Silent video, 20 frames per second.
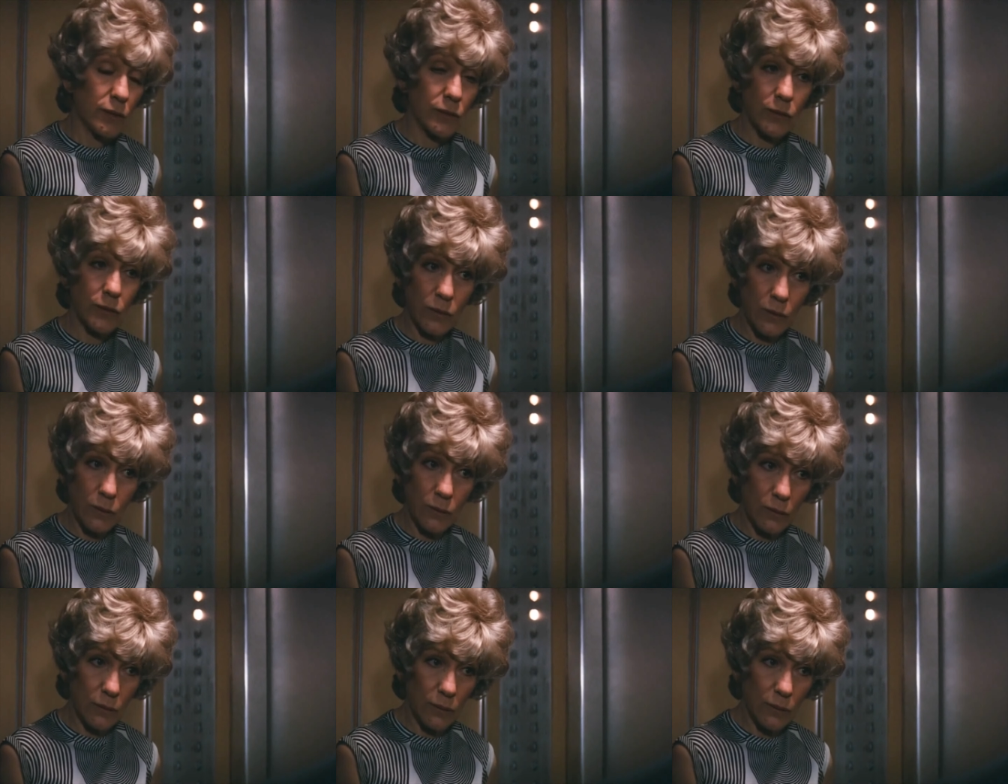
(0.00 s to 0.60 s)

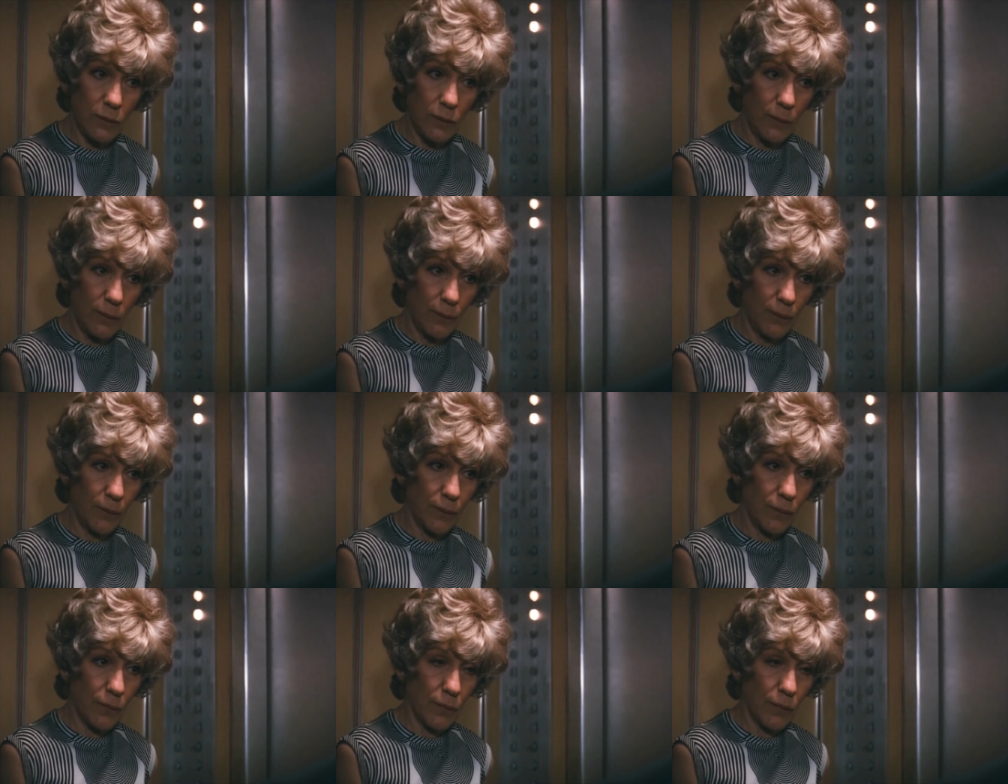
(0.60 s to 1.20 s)
Soon,
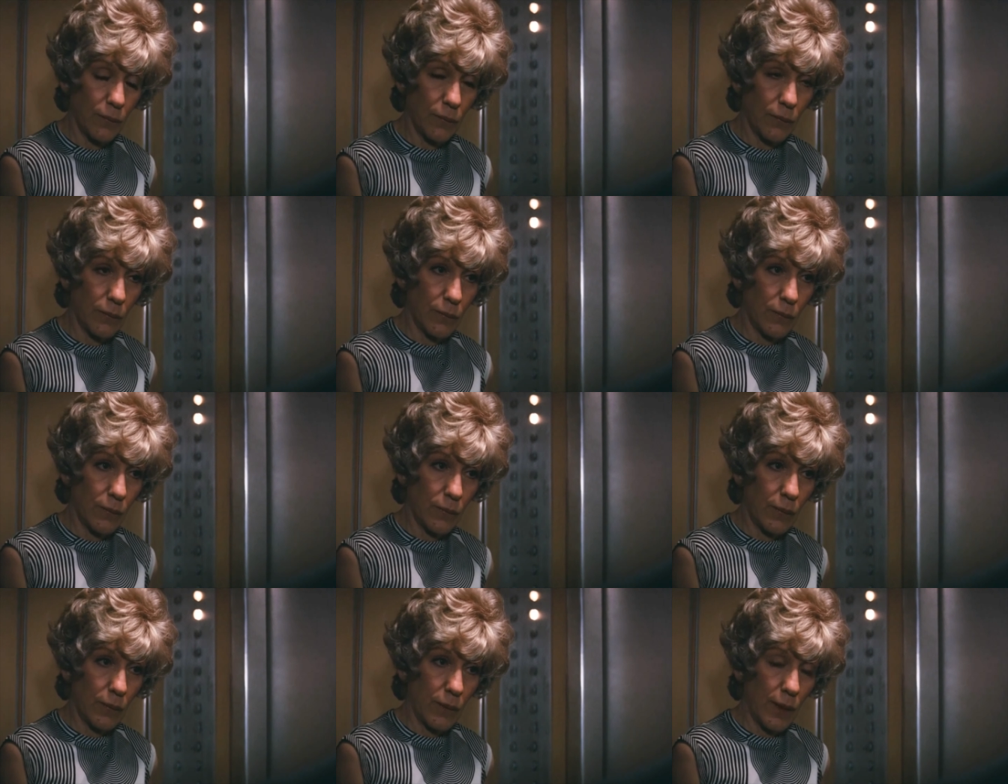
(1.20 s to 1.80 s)

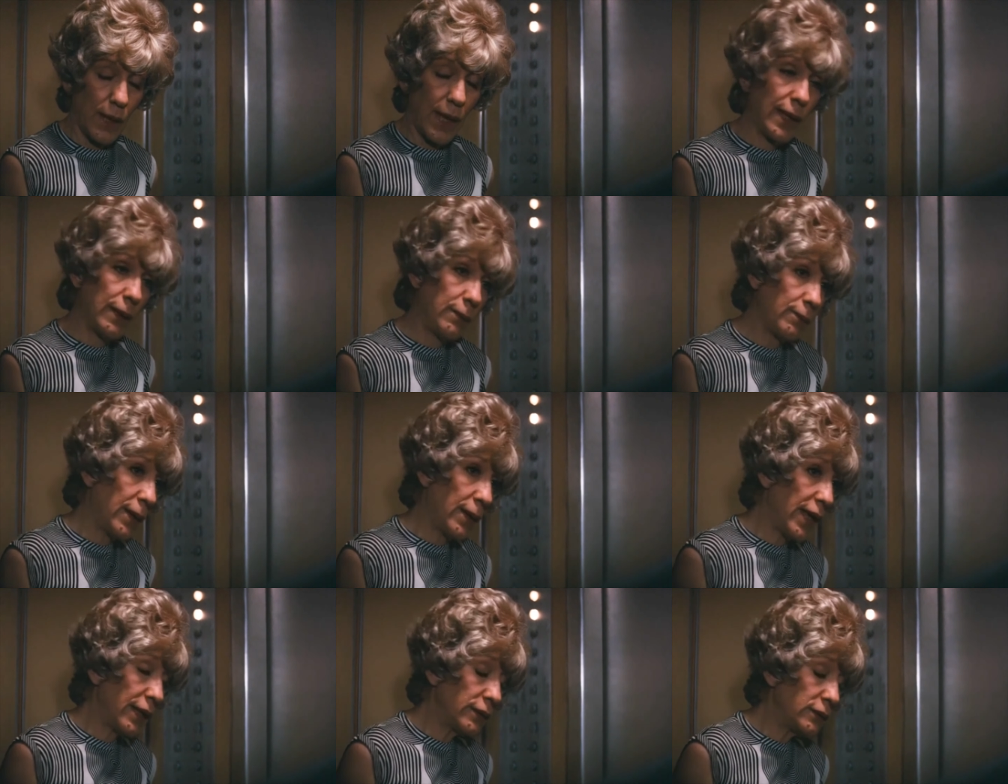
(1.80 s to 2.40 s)
a
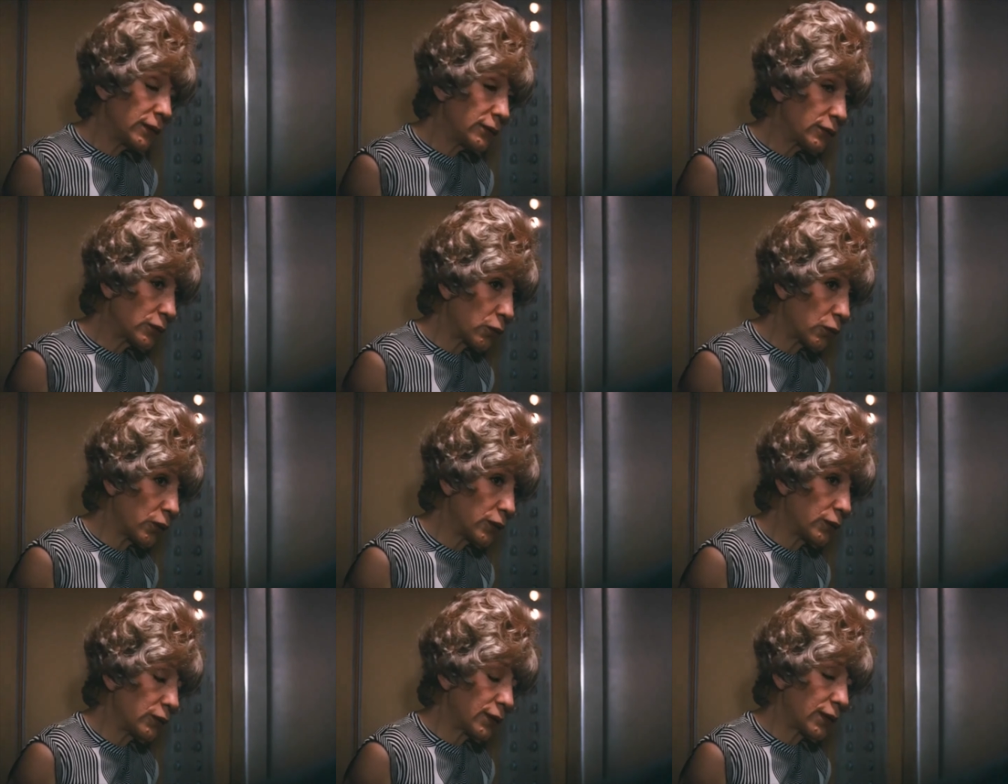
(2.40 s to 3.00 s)
man is
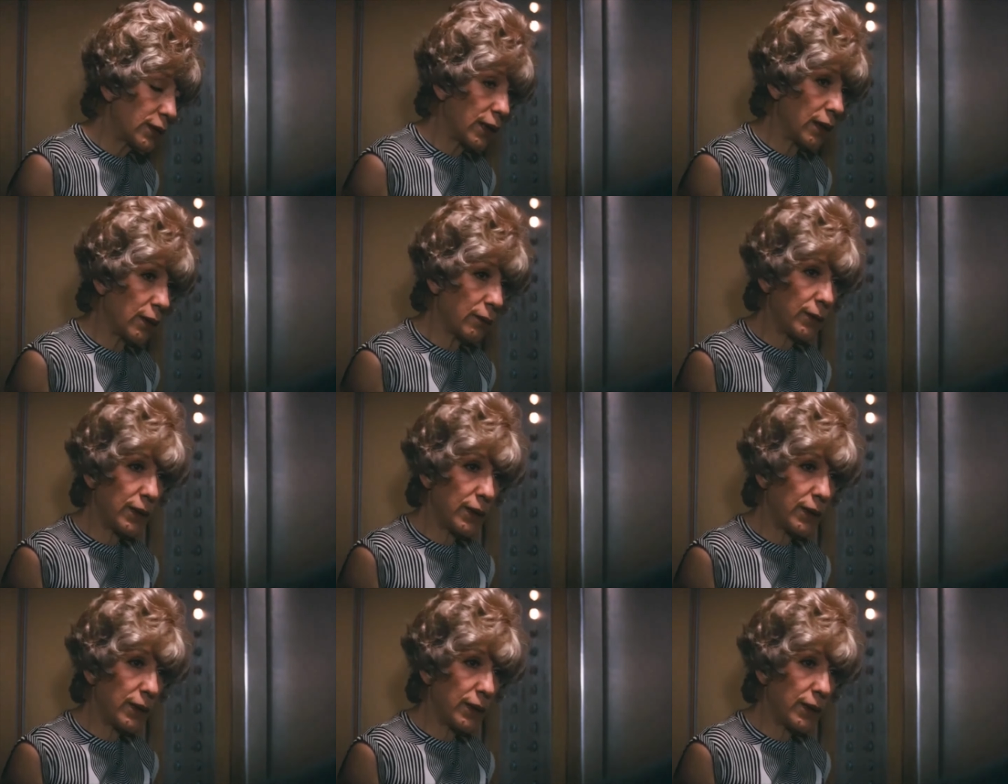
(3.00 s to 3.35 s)
going to come